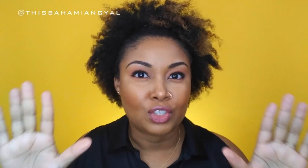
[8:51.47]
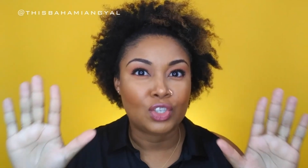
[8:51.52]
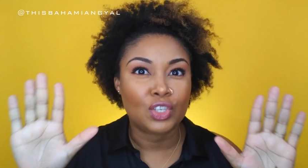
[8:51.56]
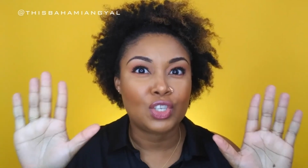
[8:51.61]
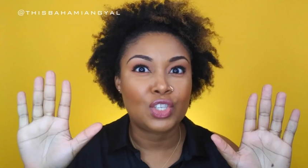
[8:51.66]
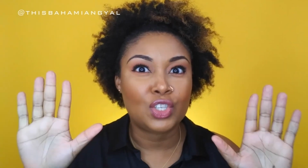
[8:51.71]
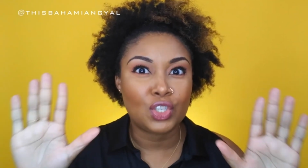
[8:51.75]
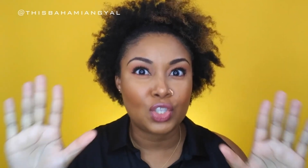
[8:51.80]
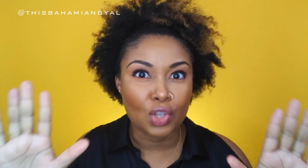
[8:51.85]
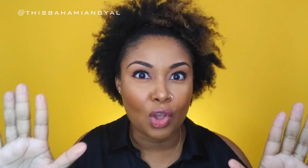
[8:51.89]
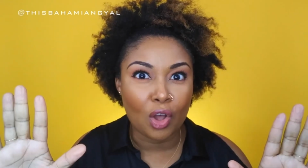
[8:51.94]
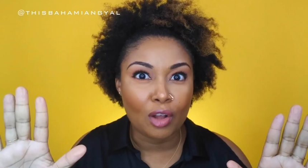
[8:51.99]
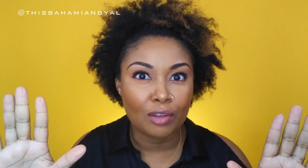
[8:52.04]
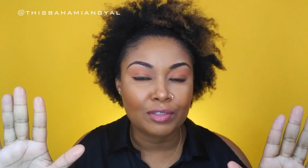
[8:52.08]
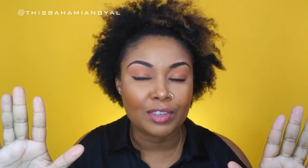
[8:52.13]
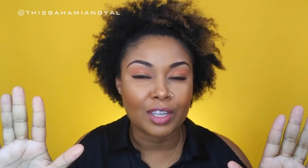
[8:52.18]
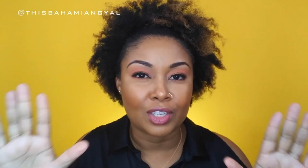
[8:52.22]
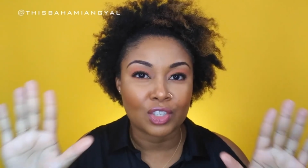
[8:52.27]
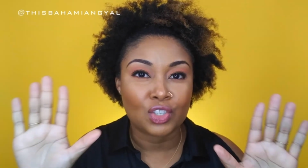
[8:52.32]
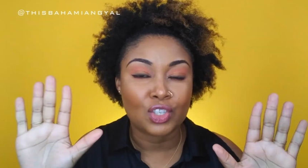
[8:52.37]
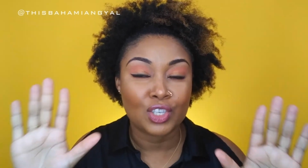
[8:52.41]
She
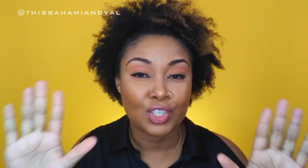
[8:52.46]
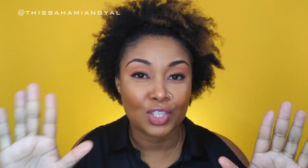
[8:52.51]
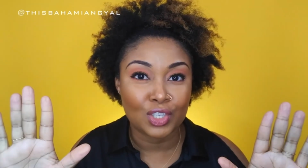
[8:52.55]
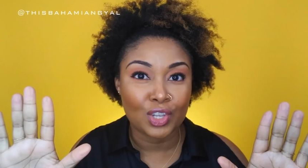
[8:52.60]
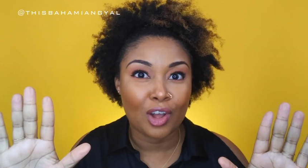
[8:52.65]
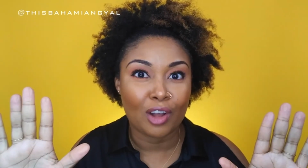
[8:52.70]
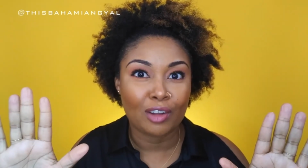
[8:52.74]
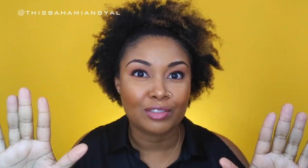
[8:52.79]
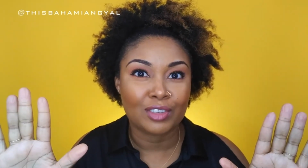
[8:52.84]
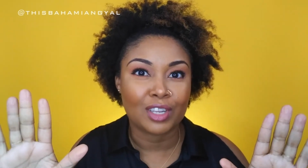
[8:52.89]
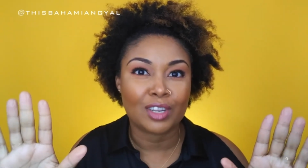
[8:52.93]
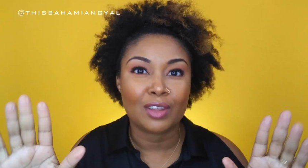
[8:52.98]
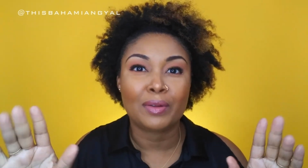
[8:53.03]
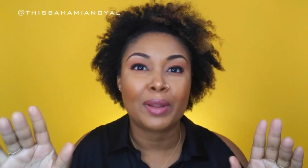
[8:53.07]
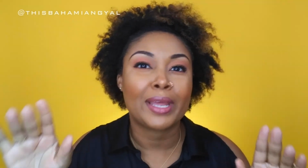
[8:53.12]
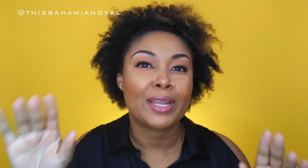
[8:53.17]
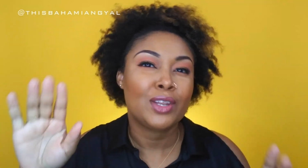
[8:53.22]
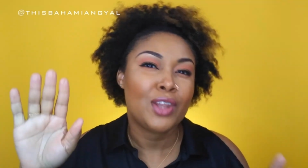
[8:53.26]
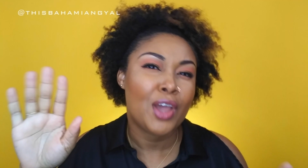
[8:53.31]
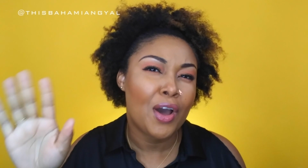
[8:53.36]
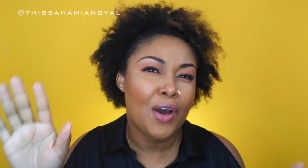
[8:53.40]
solved it. She solved it. They were
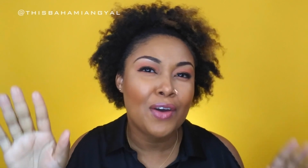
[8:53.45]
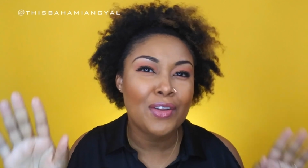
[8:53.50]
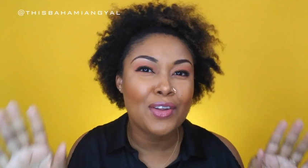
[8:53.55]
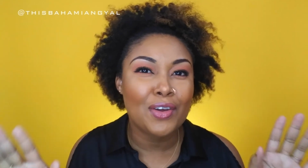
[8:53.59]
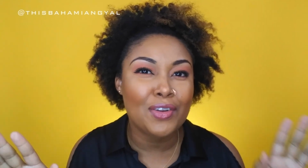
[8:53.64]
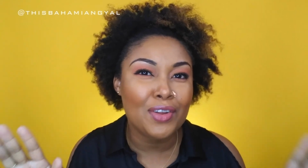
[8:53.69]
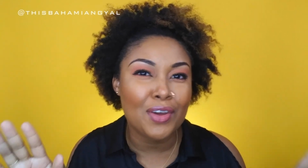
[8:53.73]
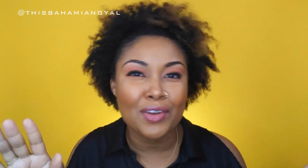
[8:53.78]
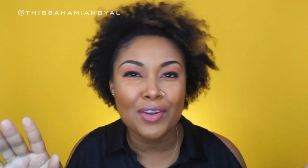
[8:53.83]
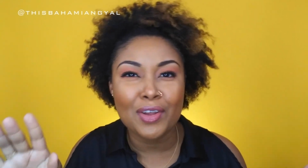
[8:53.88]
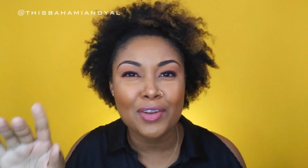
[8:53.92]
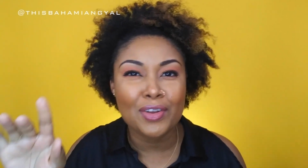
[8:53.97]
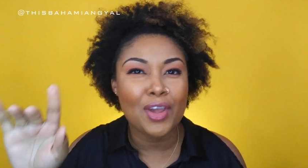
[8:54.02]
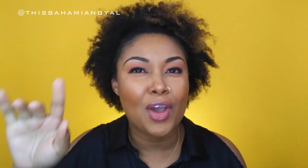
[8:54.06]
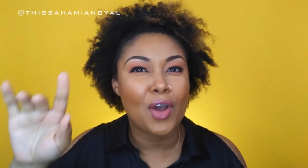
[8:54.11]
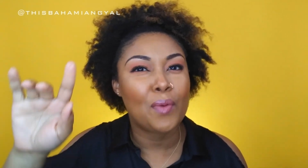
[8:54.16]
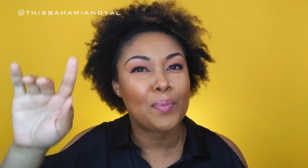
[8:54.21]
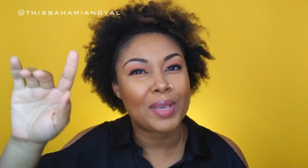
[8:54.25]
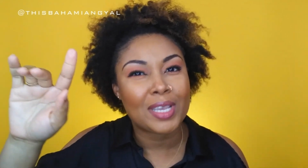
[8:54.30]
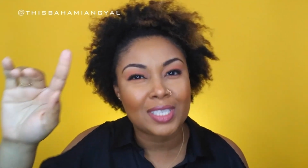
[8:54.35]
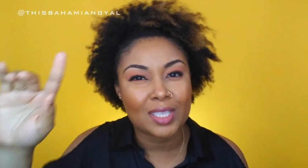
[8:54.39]
like,
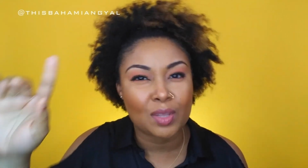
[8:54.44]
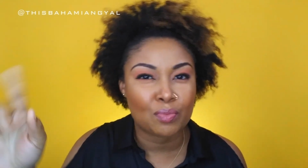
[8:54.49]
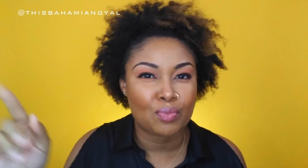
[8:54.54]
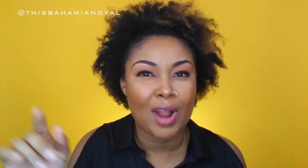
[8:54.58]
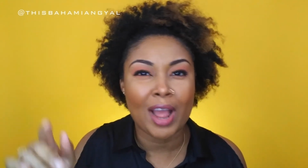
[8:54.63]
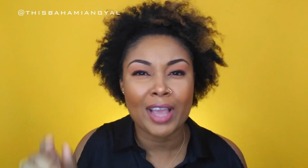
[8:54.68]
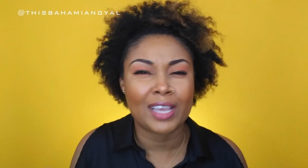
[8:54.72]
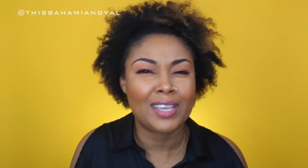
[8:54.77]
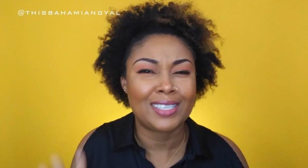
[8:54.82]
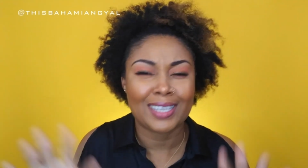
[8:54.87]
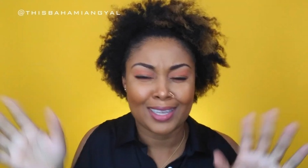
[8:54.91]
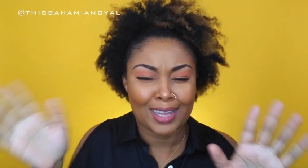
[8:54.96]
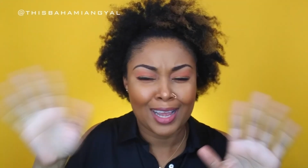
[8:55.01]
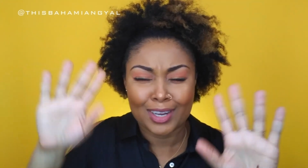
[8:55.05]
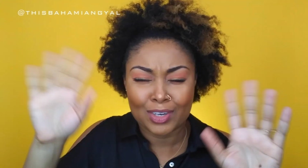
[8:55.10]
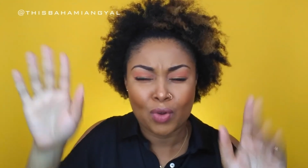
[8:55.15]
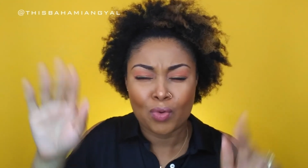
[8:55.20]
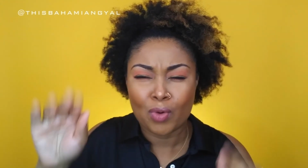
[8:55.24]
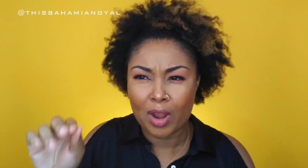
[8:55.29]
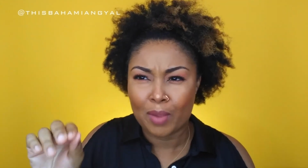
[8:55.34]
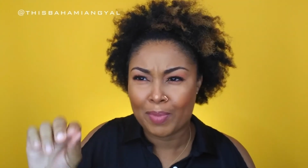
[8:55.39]
no, because the bracket. He's like, oh,
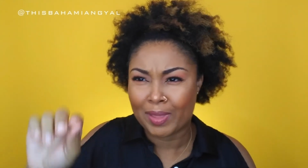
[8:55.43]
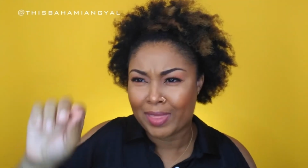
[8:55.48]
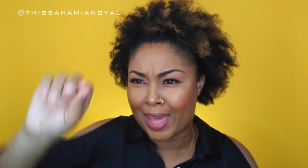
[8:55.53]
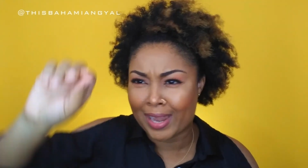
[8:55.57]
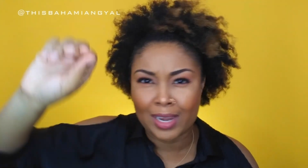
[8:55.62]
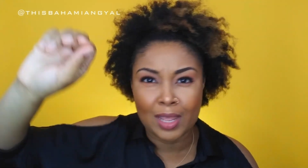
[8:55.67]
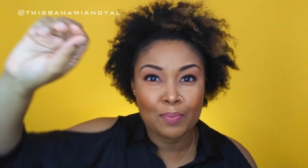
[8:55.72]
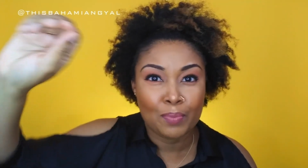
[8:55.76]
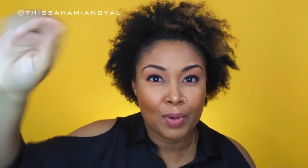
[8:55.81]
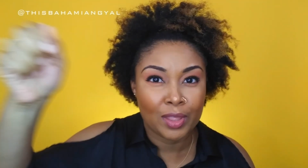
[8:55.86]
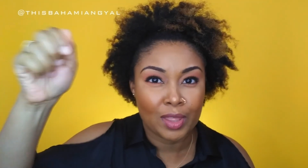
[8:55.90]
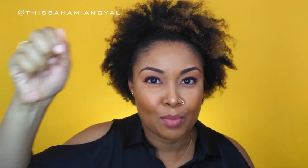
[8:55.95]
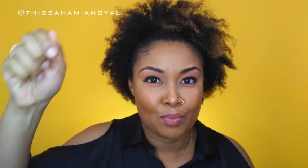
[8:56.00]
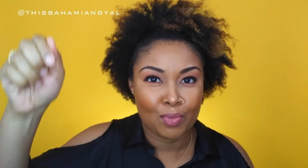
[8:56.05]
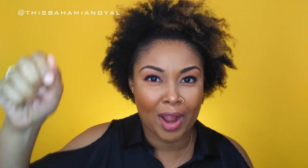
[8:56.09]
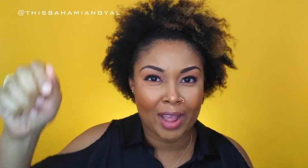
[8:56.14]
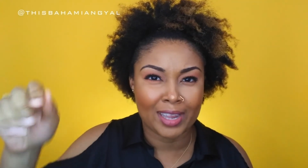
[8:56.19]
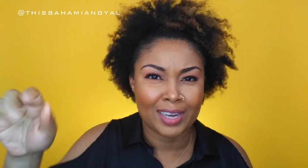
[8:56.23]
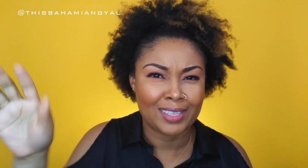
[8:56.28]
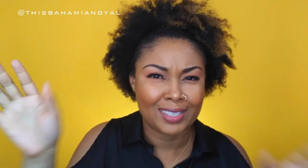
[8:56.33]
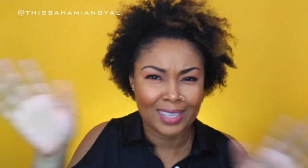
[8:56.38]
don't worry about that. And he put the
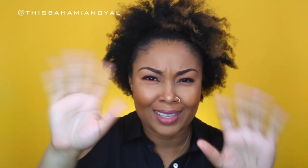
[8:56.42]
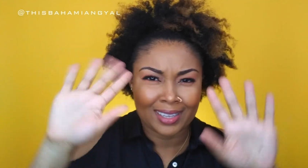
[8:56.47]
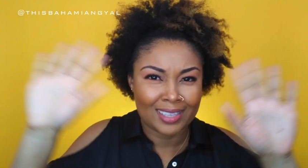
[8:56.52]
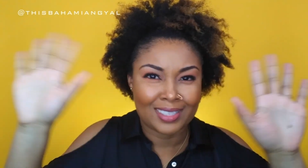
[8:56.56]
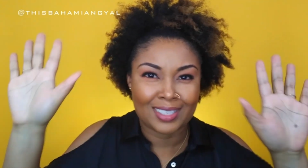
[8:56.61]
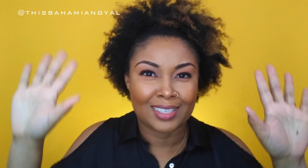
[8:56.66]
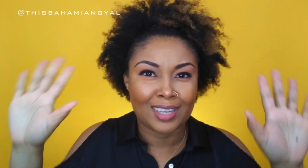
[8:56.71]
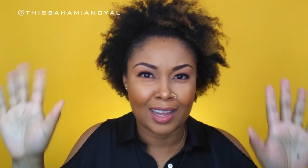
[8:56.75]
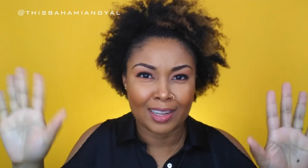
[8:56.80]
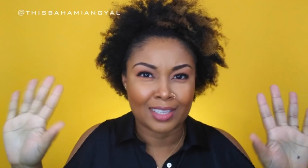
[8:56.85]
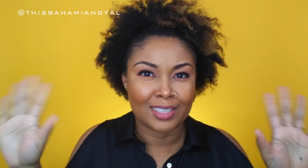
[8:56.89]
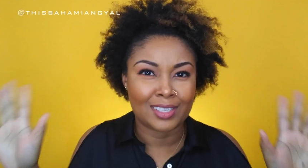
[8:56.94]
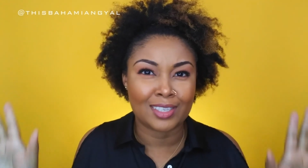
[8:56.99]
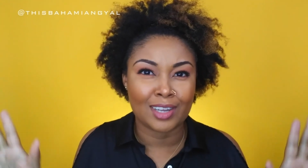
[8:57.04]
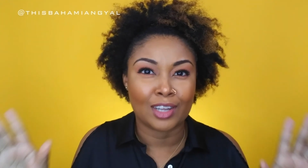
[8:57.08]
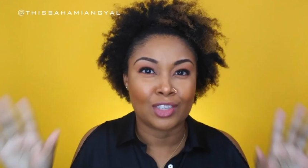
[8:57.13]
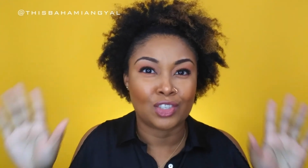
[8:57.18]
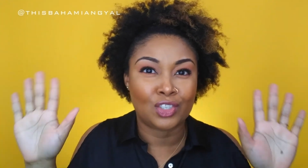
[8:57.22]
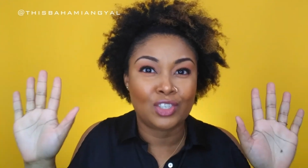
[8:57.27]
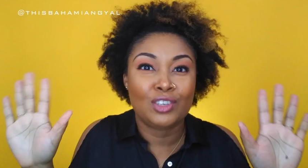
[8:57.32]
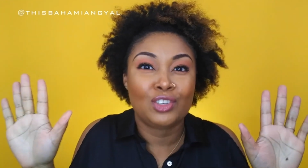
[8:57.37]
bracket. He's like, it's done. It's
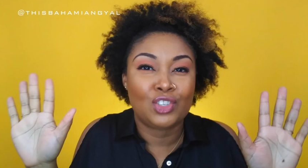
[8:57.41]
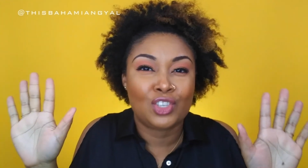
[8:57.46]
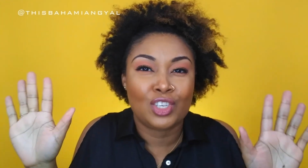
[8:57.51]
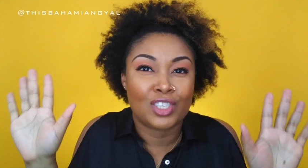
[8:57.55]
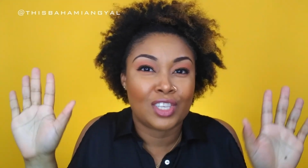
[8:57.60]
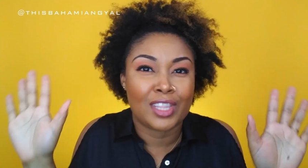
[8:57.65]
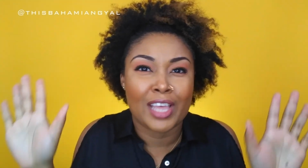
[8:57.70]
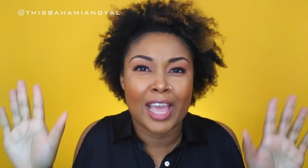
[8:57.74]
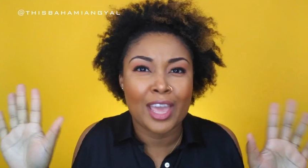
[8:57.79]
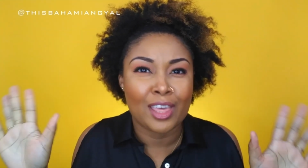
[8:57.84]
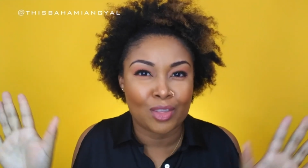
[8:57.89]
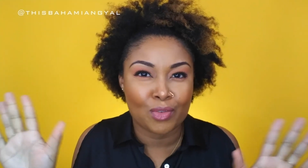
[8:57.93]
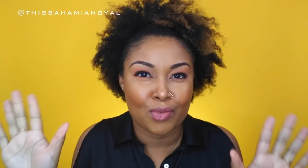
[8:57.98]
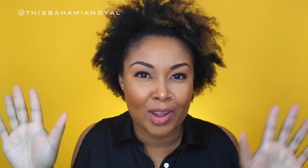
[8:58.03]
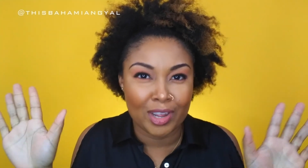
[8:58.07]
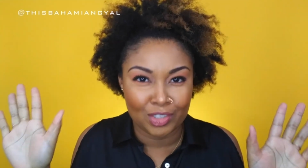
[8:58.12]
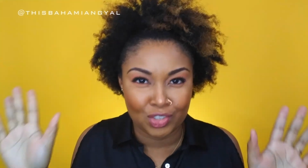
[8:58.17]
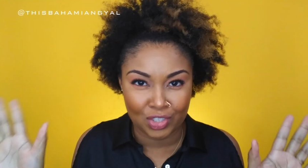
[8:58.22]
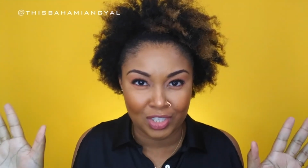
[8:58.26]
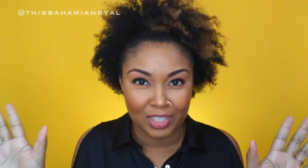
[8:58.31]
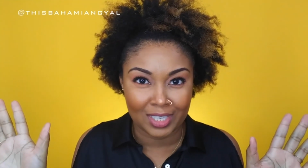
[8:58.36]
done. She's in the 8th
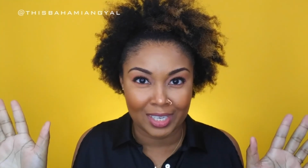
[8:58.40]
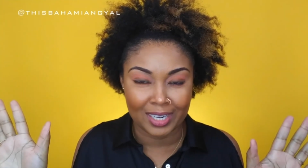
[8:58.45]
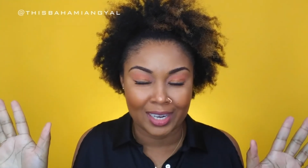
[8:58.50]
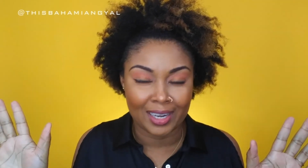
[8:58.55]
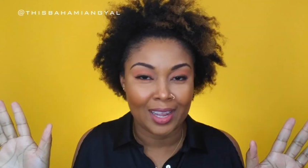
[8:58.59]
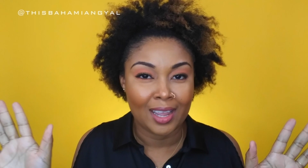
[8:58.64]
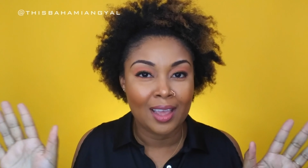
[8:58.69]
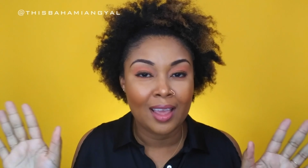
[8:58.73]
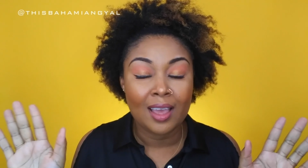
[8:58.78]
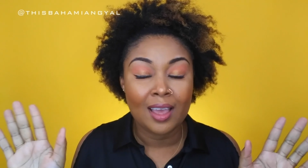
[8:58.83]
grade and she did it.